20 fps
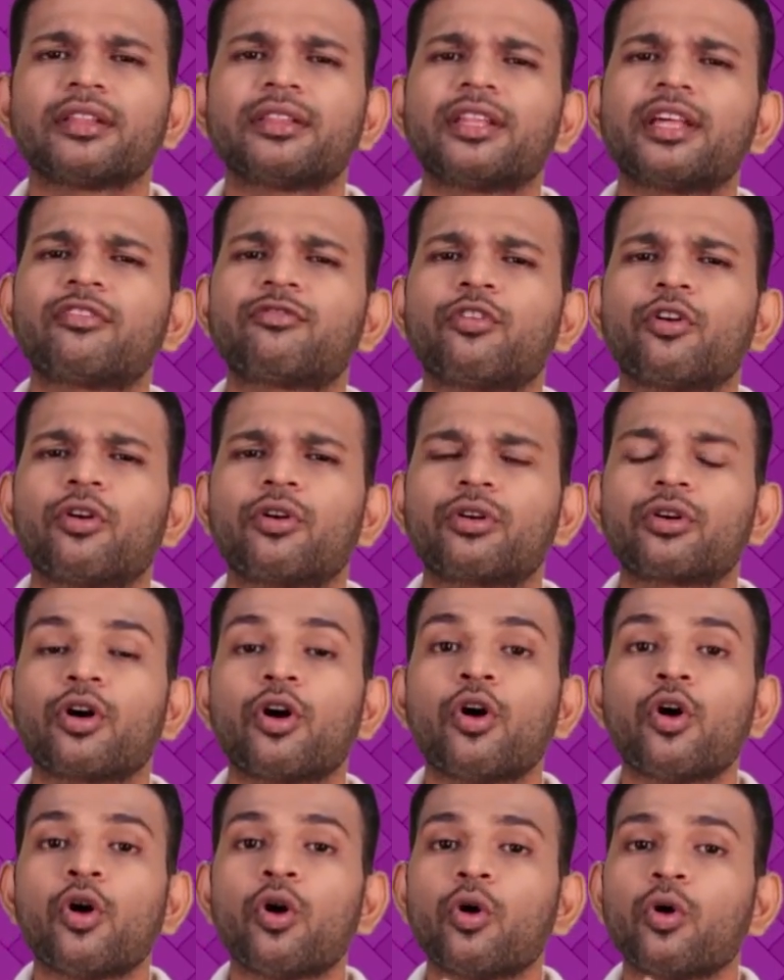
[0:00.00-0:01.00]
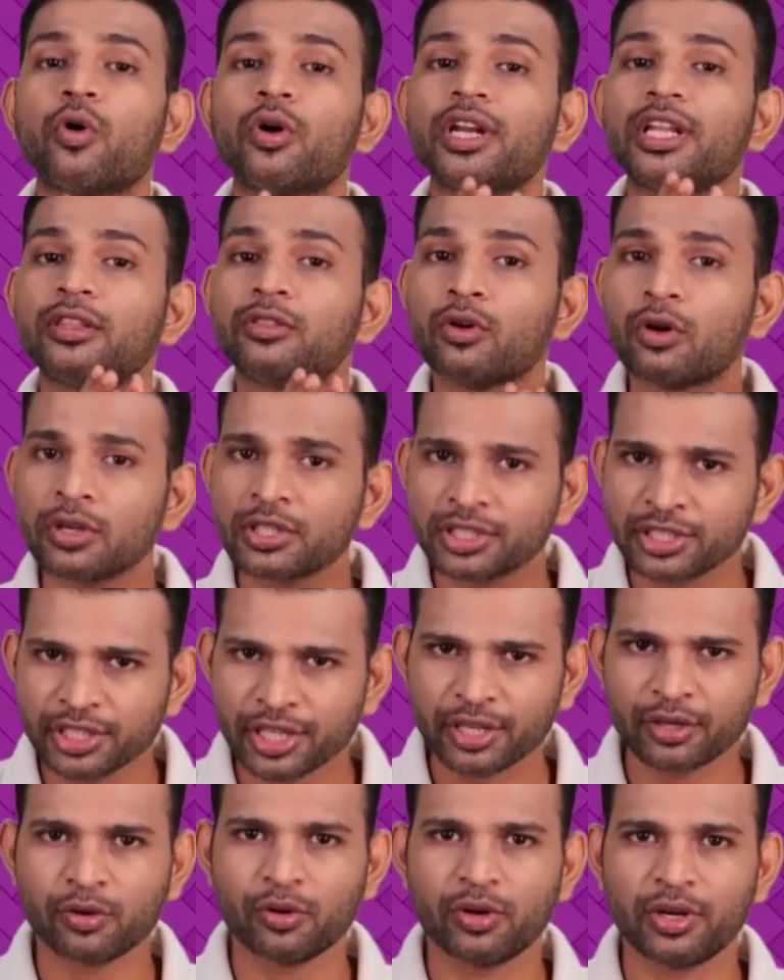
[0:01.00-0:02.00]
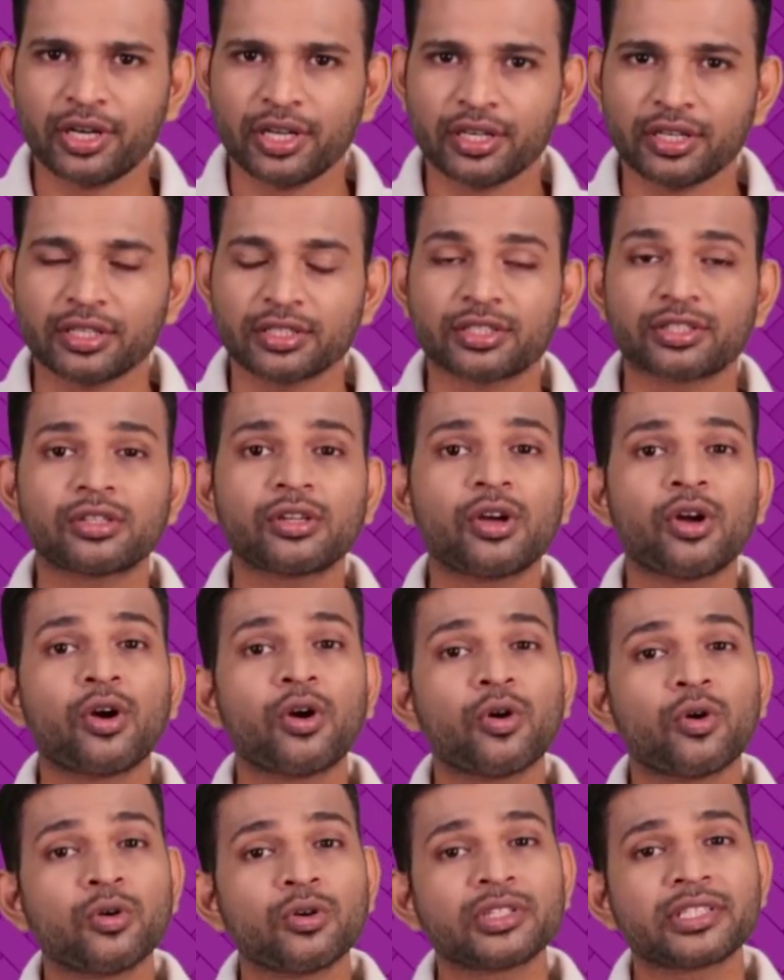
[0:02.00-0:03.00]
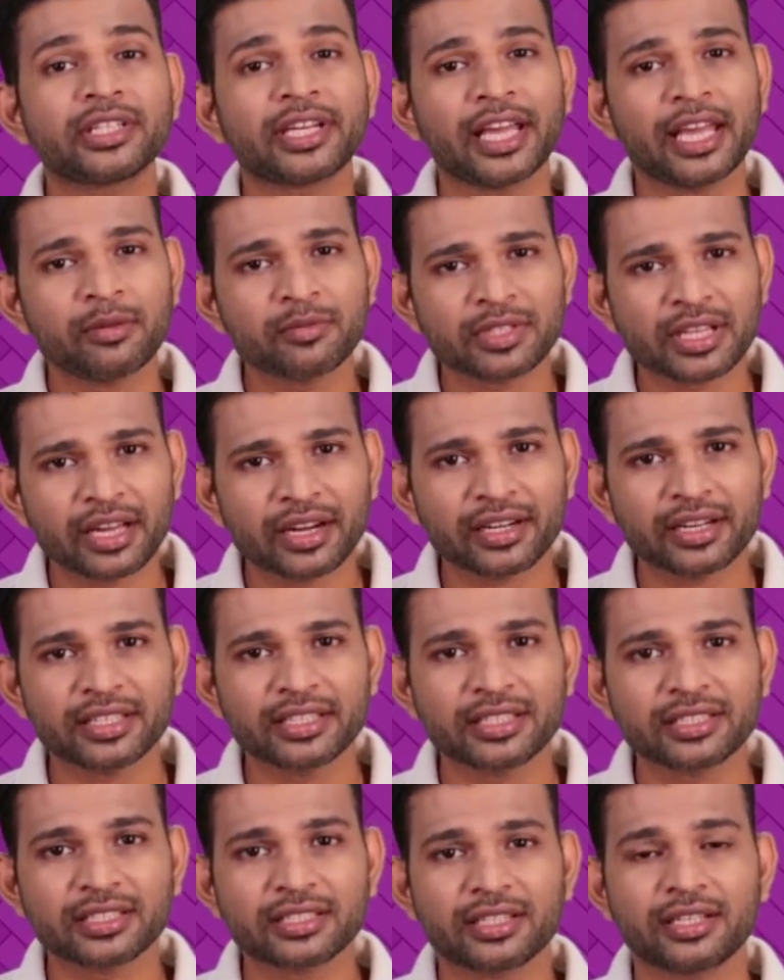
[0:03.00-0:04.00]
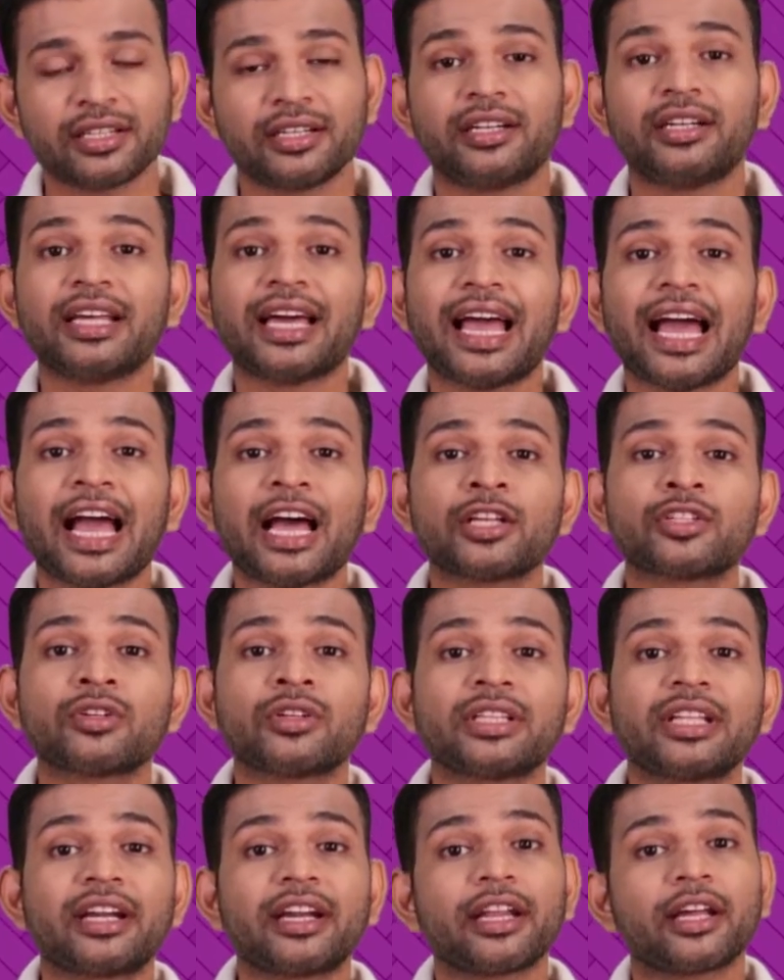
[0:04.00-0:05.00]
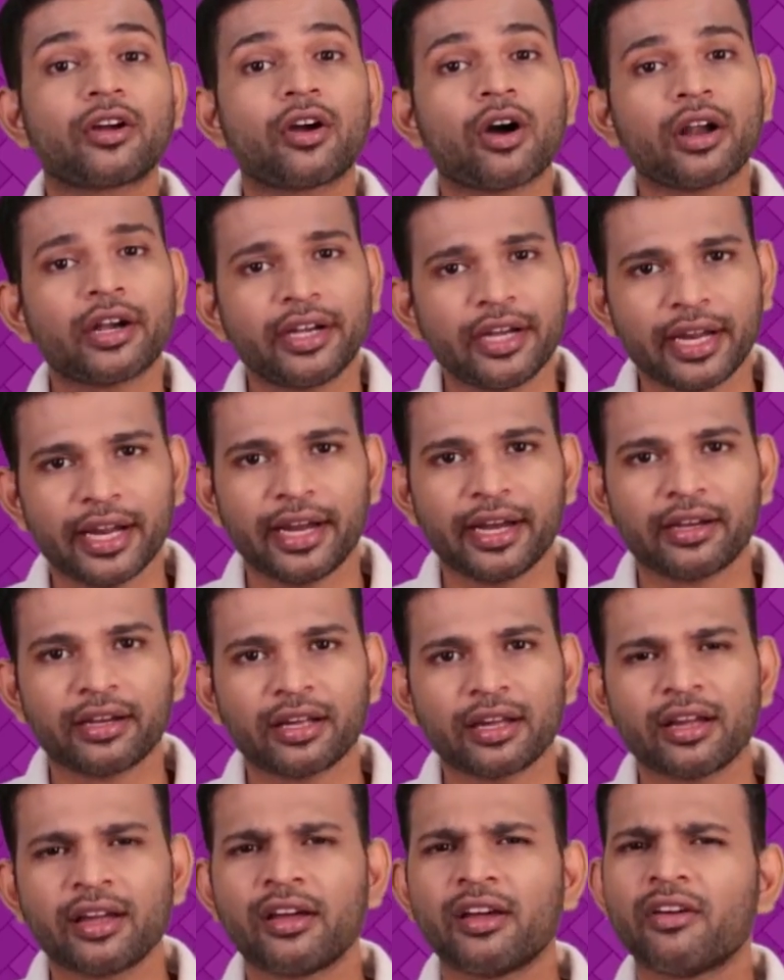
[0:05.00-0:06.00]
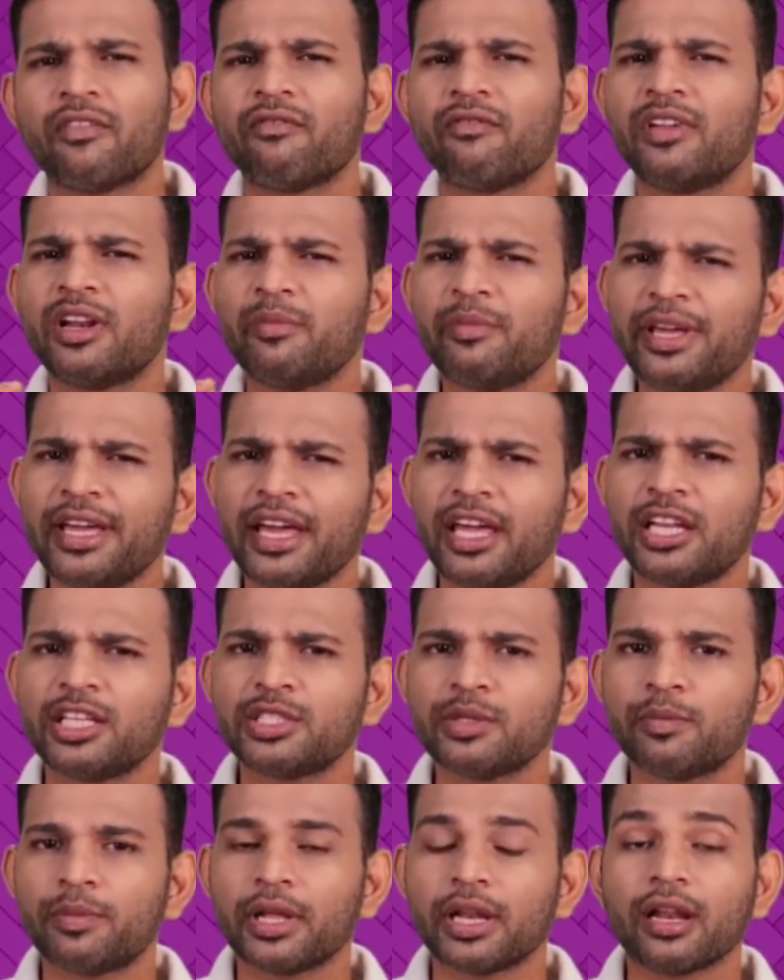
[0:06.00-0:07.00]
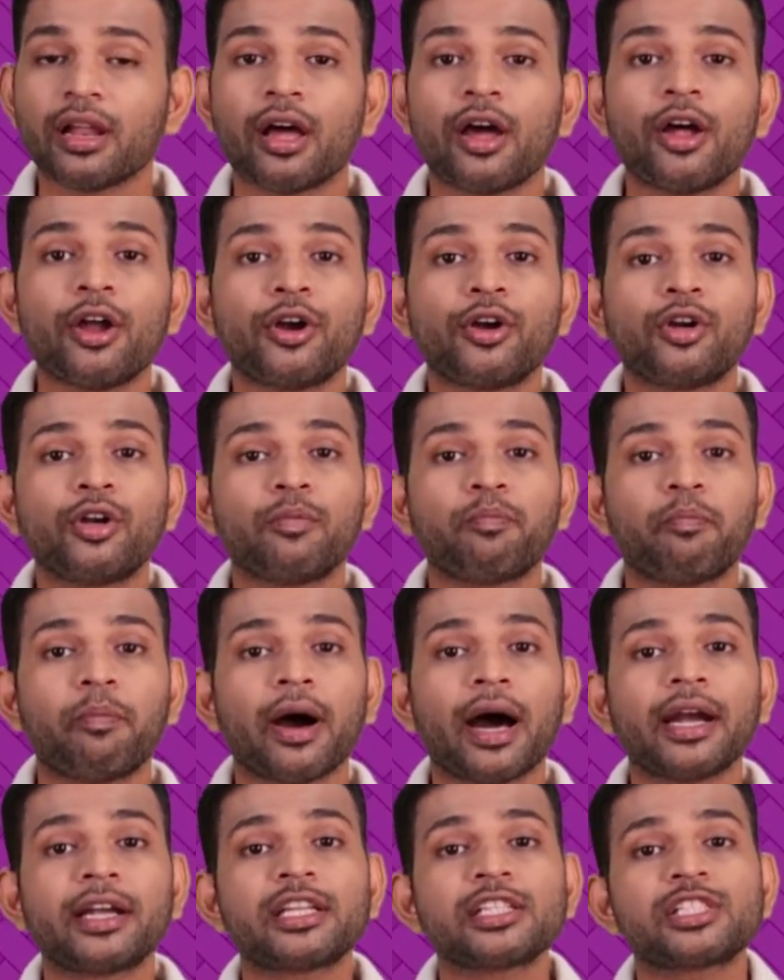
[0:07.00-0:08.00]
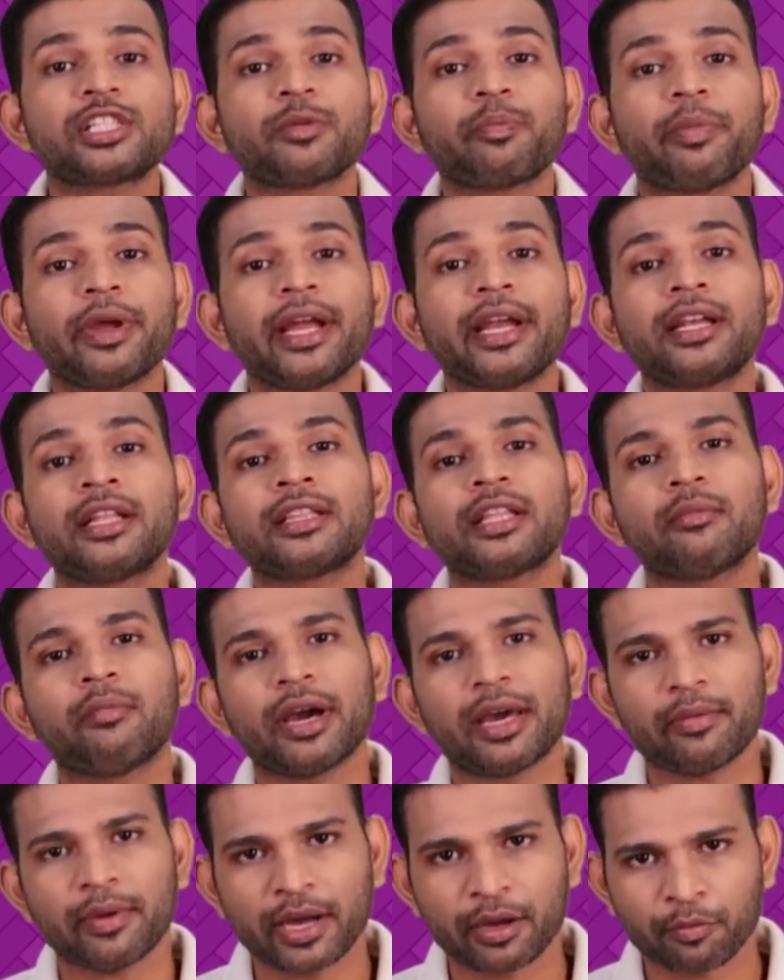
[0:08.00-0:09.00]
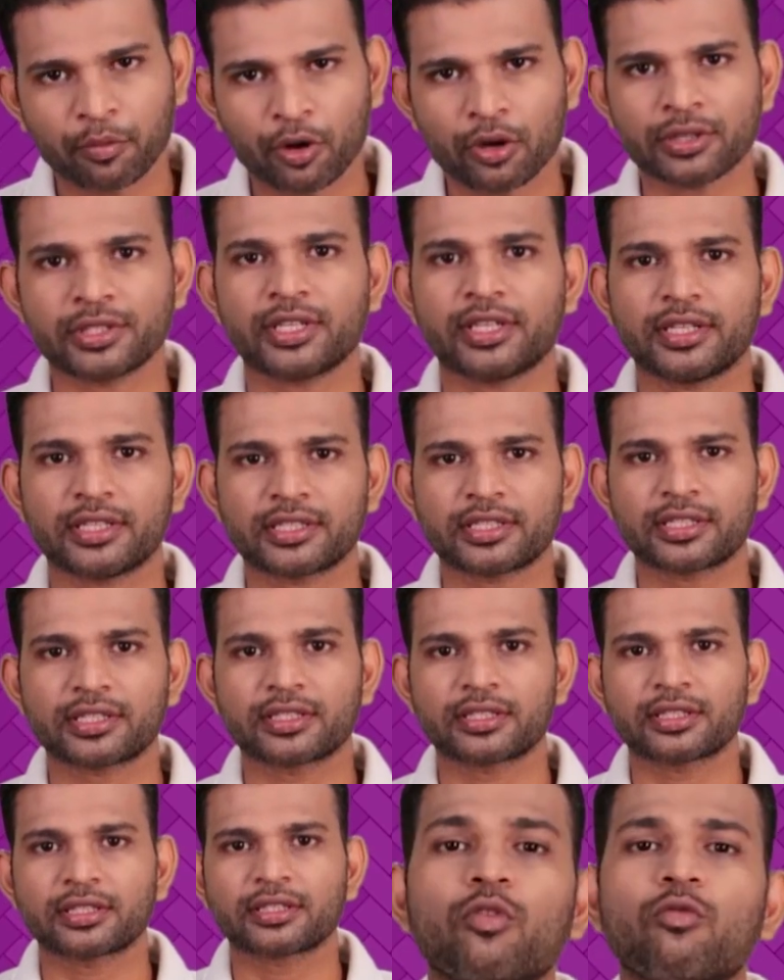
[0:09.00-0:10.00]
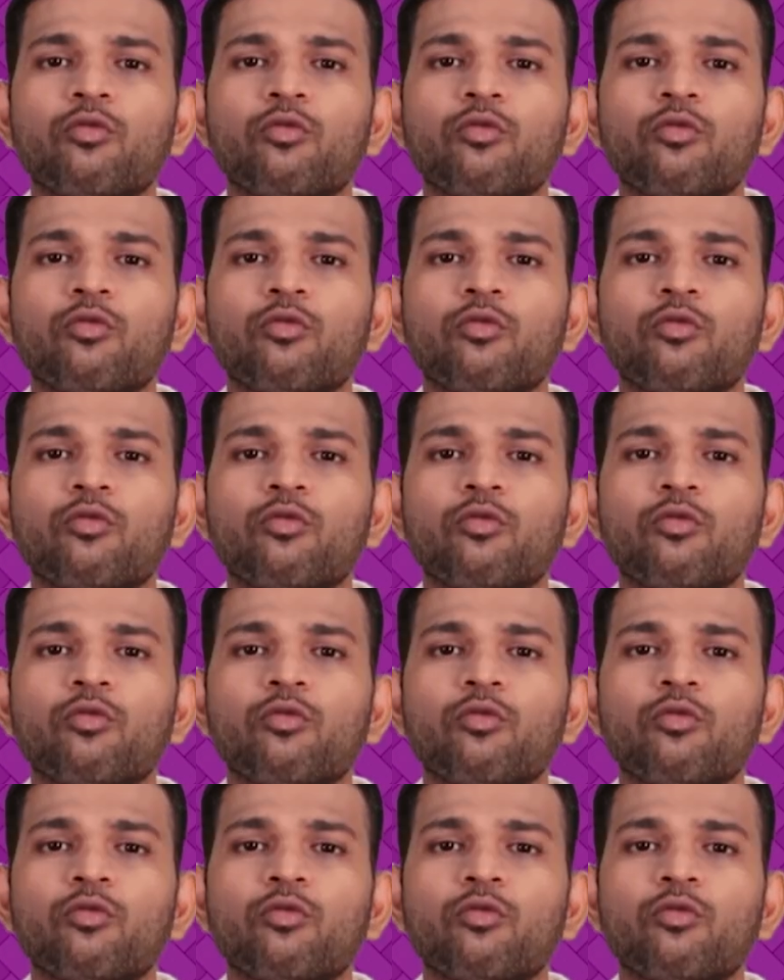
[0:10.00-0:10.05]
Therefore, only those shareholders whose names are registered as on the record date will be eligible to participate in the buyback process.